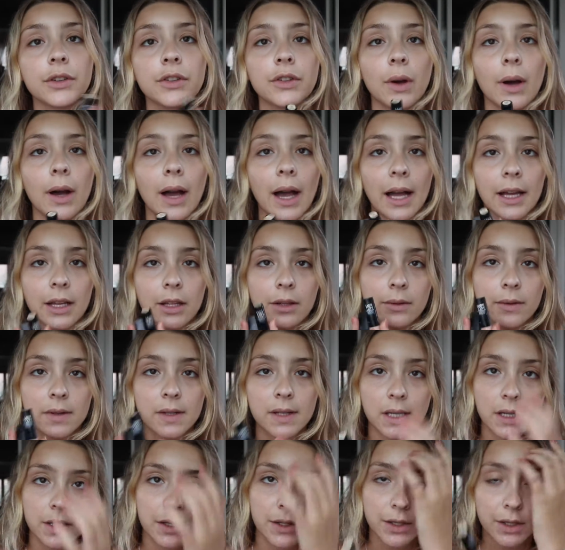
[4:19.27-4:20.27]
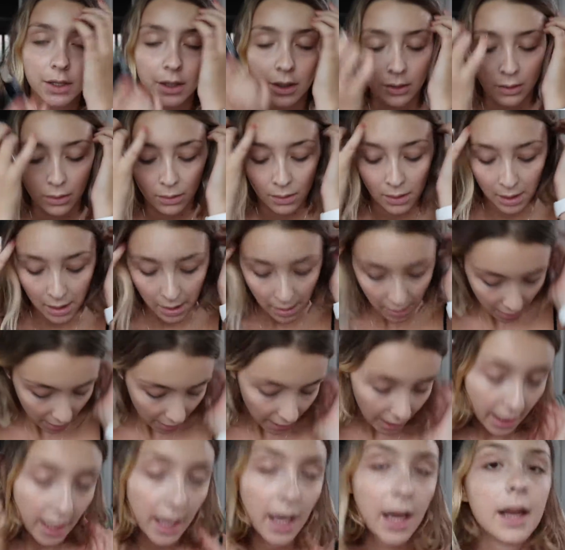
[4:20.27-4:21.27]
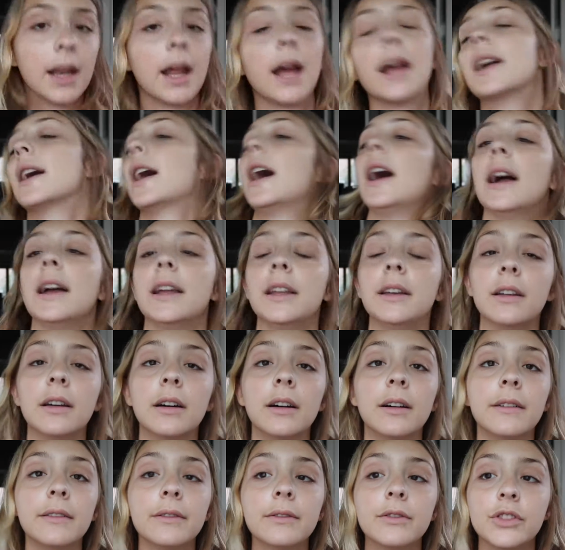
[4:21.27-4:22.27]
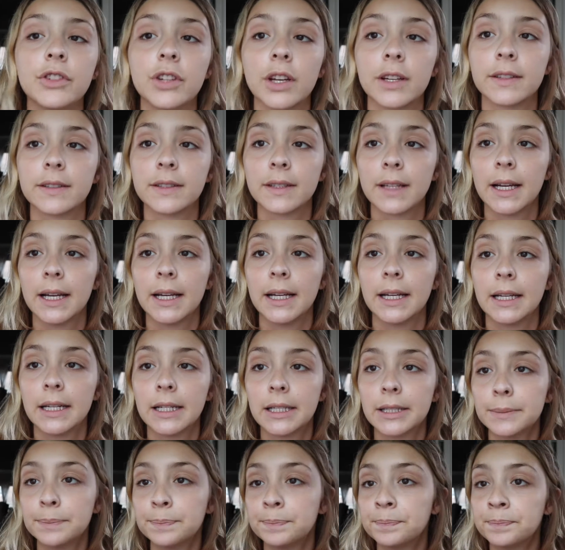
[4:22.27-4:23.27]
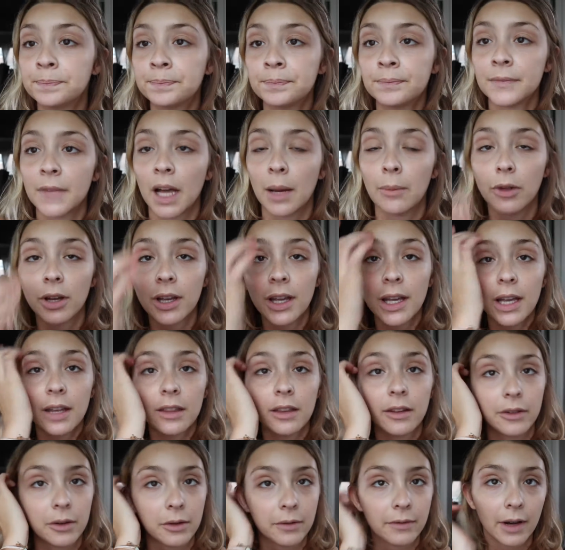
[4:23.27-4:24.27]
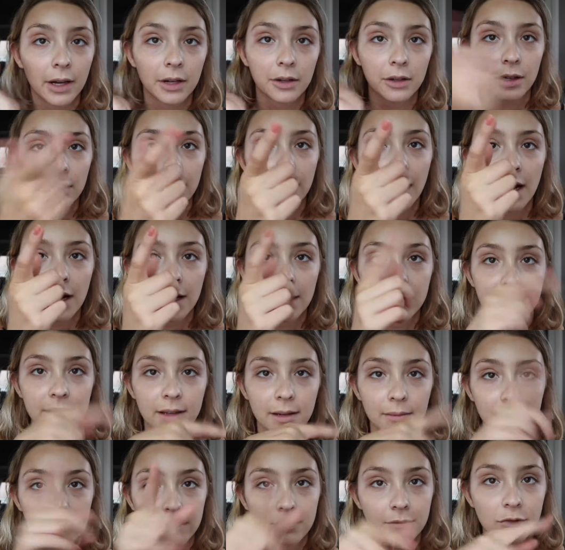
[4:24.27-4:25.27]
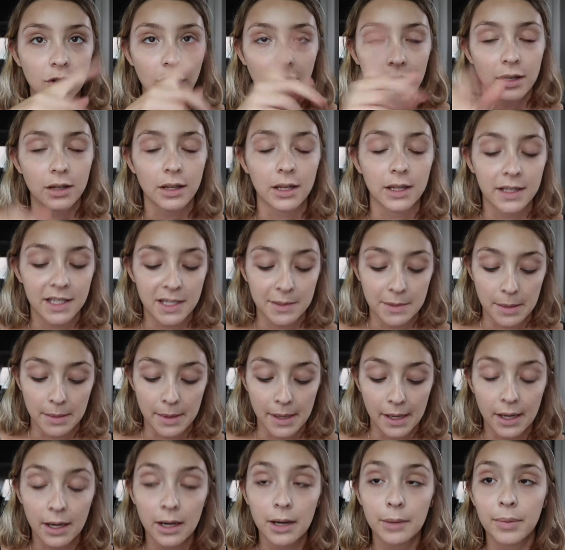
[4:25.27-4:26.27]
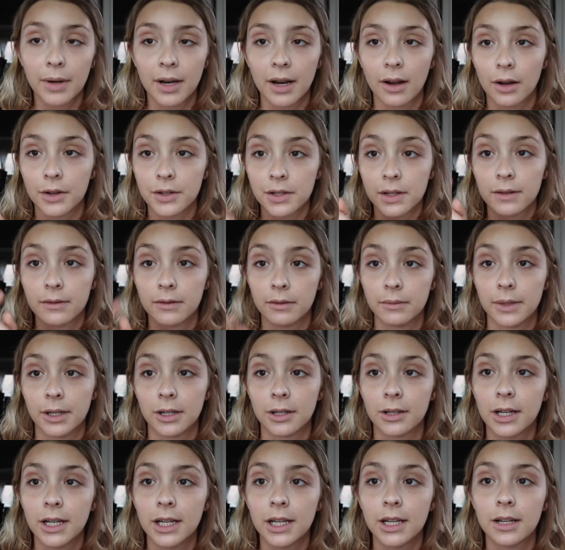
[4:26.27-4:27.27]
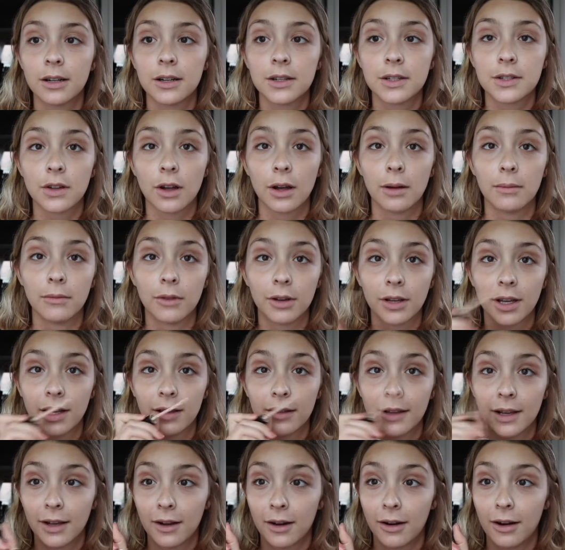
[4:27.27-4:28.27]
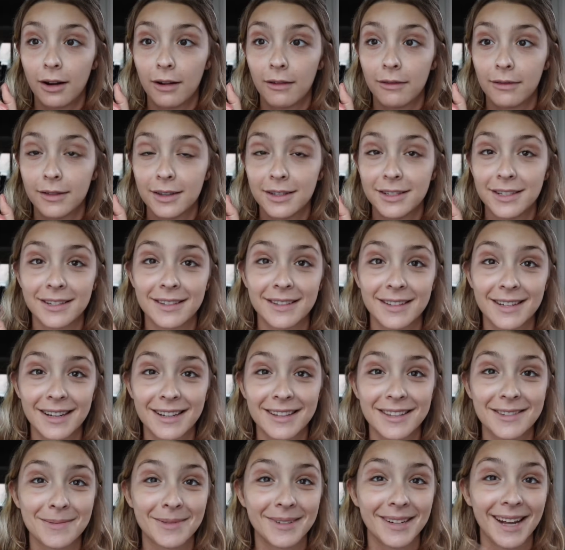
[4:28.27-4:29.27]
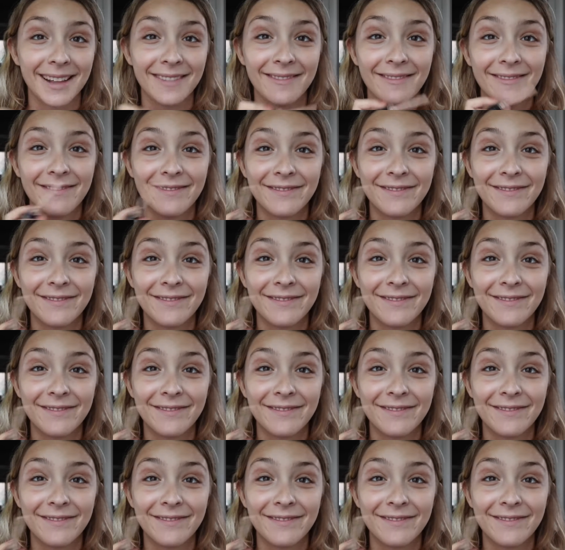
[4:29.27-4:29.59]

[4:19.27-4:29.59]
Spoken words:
So I use these two, and I kind of just like, I'm looking in the viewfinder a lot because I'm trying to like see my makeup, but I also have a mirror right here, so I'm looking like off in the distance, but I